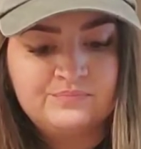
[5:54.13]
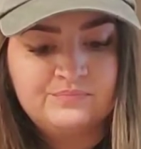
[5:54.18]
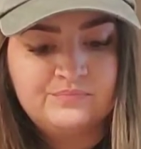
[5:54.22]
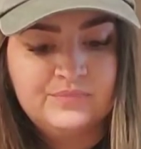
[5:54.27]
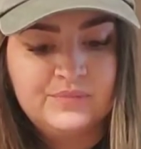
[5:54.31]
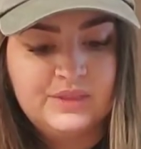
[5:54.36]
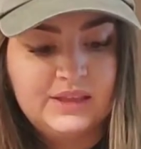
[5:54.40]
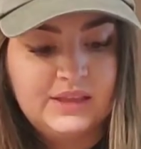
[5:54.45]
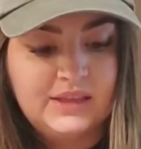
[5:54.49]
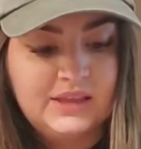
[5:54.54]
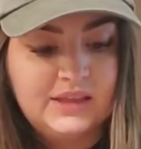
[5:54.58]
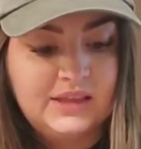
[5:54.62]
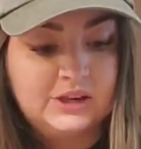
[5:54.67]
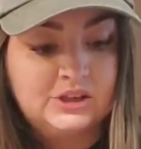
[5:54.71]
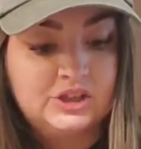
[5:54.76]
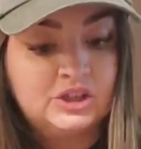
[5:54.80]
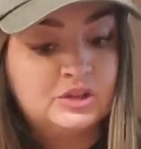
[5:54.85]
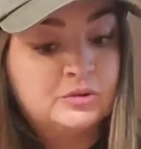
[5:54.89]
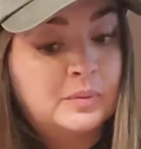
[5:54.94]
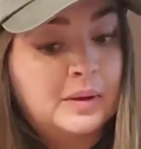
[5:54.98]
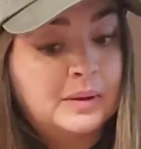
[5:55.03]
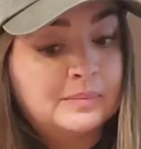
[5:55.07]
the
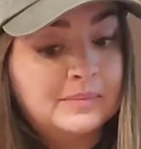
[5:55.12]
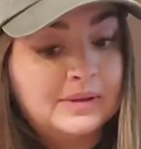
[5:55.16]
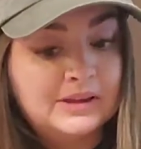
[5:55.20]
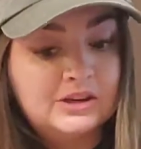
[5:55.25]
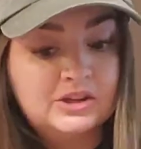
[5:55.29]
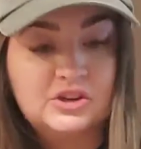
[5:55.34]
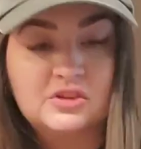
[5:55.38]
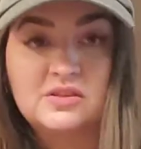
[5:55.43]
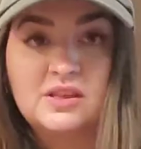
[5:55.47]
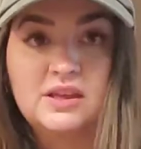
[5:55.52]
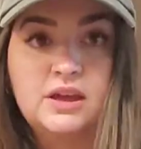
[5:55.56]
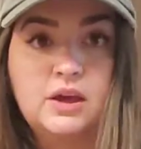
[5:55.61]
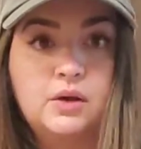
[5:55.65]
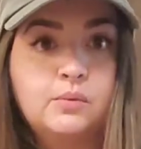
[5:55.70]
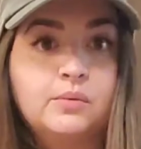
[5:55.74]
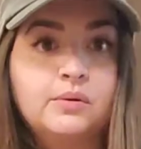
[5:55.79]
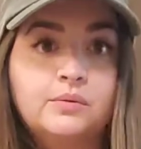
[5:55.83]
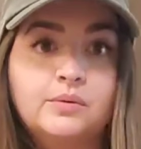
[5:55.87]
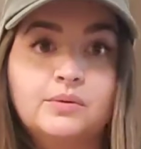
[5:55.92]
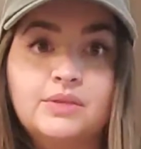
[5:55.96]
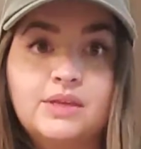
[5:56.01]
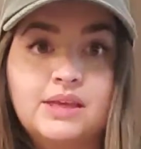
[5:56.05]
gingerbread men just like I would
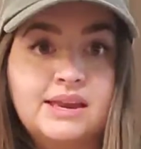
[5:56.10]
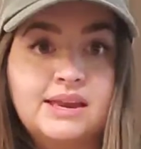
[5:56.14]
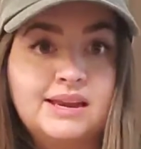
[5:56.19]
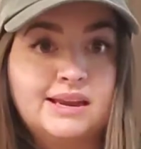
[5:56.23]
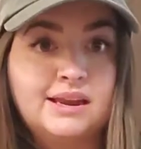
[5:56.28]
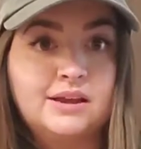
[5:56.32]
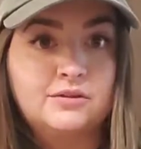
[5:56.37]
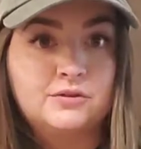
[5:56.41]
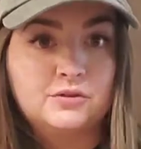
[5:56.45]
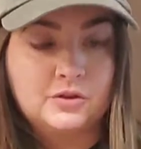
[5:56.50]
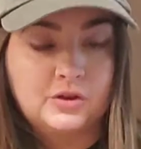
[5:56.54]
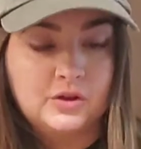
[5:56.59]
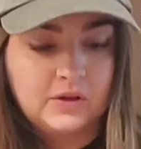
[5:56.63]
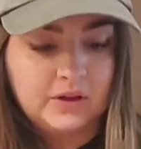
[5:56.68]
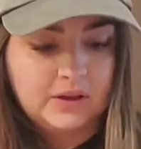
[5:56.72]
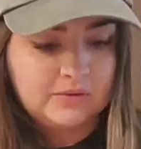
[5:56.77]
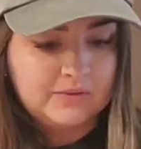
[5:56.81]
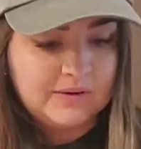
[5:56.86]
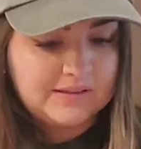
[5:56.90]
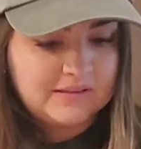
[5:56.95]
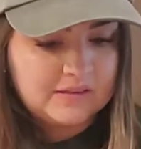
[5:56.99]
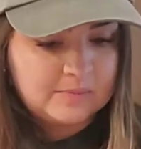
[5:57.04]
with any other cookie
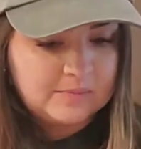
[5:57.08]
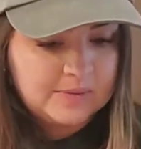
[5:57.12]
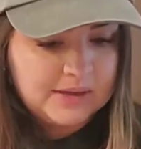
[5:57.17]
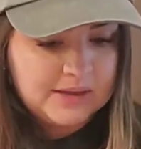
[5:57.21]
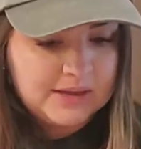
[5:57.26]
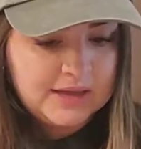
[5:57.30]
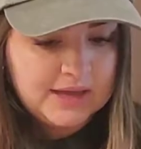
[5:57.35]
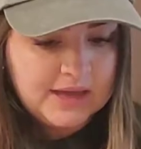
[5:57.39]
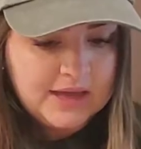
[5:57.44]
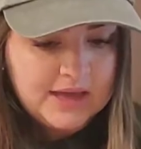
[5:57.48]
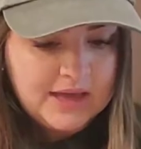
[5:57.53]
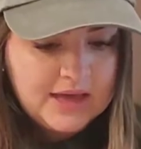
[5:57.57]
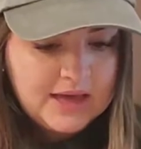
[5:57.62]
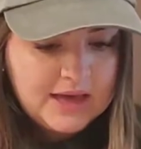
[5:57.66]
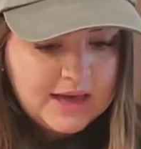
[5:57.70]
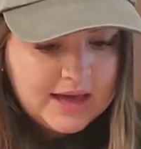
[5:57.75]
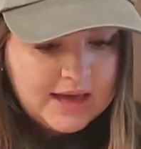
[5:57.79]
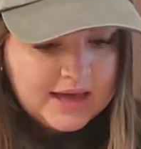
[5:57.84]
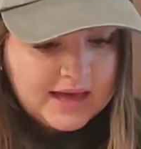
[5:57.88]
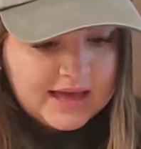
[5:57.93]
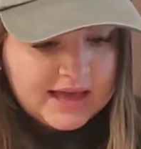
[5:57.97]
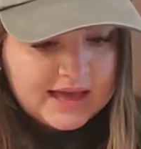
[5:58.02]
recipe.
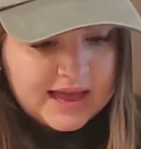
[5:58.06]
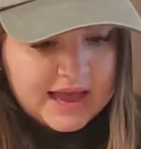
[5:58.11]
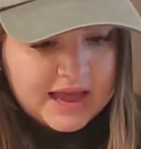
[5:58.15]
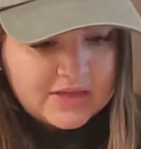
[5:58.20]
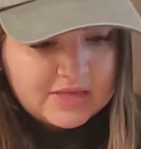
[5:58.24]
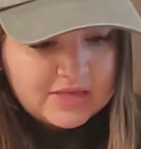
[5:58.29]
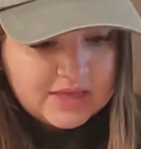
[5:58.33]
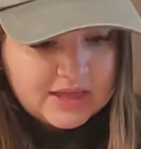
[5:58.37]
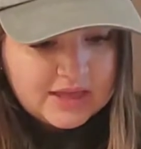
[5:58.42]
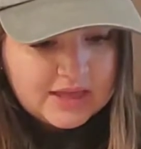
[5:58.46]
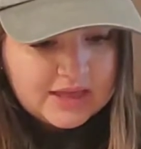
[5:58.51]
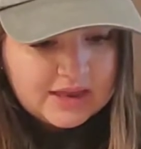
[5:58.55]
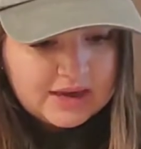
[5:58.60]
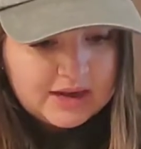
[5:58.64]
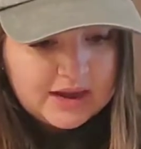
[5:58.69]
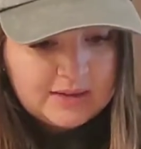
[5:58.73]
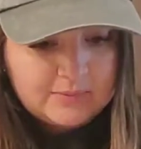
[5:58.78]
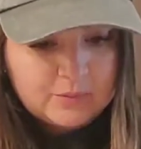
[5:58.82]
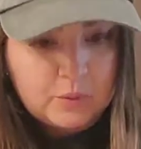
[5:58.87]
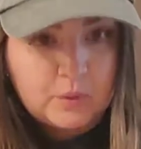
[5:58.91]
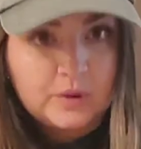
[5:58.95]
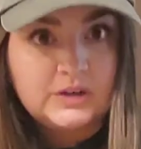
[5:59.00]
And then
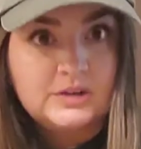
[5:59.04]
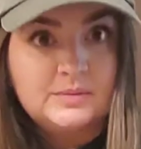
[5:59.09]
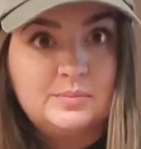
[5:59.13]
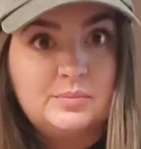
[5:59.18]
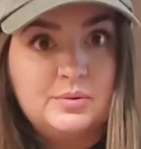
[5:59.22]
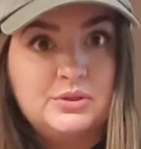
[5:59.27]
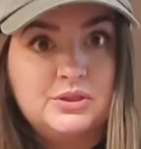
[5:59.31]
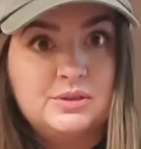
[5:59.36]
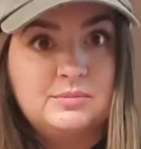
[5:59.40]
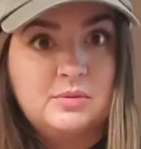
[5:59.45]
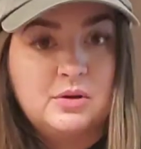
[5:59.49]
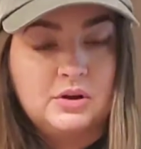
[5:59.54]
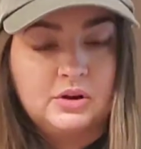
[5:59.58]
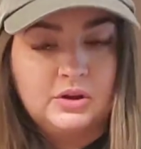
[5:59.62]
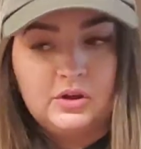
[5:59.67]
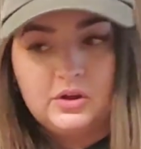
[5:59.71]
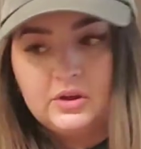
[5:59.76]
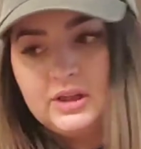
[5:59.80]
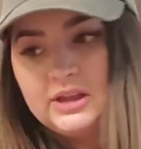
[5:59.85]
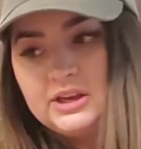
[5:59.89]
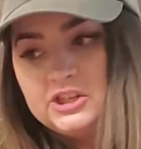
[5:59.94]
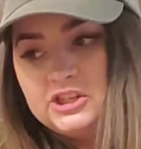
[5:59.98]
I'm going to put them on a
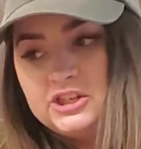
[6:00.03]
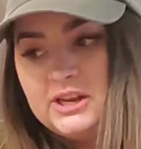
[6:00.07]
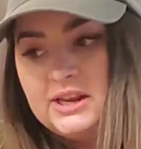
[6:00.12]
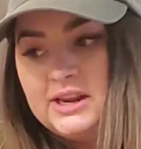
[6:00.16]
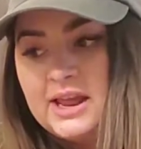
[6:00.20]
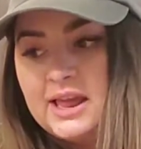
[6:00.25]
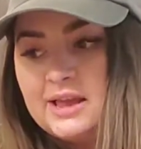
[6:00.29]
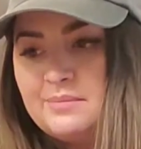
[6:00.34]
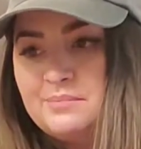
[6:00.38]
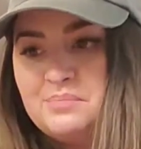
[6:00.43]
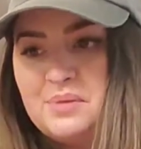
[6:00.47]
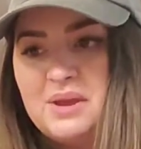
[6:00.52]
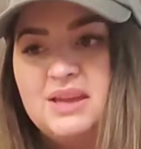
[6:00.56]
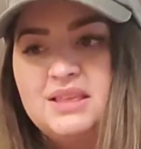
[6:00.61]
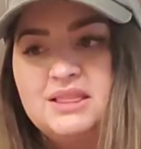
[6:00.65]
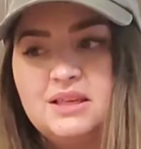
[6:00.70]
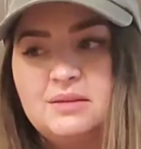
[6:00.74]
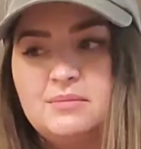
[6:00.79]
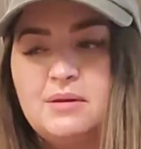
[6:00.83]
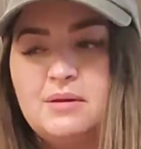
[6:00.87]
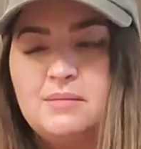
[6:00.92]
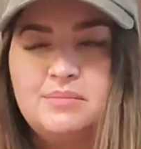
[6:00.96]
cookie sheet and bake
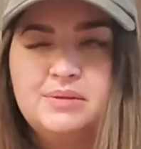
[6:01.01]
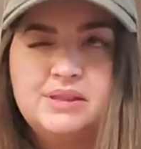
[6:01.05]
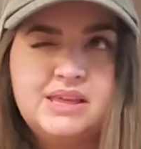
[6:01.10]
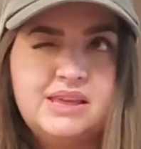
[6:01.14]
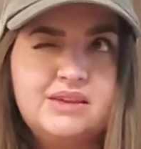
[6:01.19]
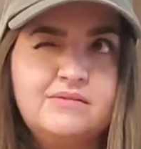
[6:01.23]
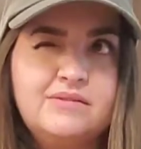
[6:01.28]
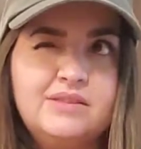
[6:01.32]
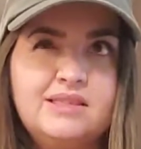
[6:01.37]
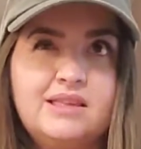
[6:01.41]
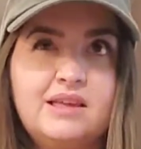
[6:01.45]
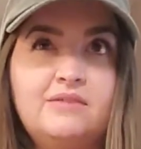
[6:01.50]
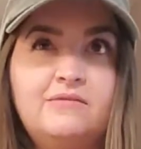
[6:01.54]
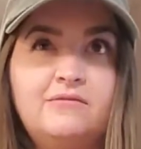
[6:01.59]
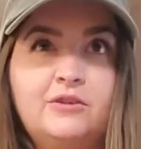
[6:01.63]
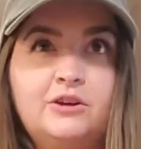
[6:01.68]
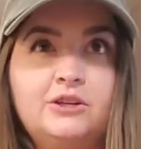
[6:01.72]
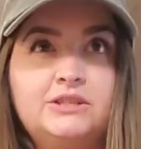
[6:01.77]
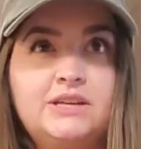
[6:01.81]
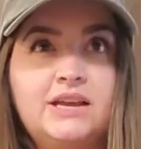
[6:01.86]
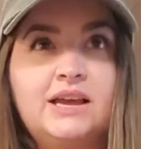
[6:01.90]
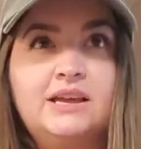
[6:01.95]
them. I believe it said for
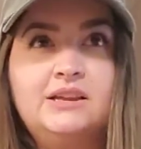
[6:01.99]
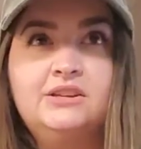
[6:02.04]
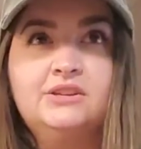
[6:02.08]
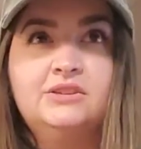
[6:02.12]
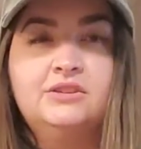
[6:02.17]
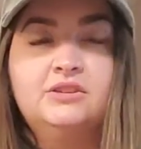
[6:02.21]
10 to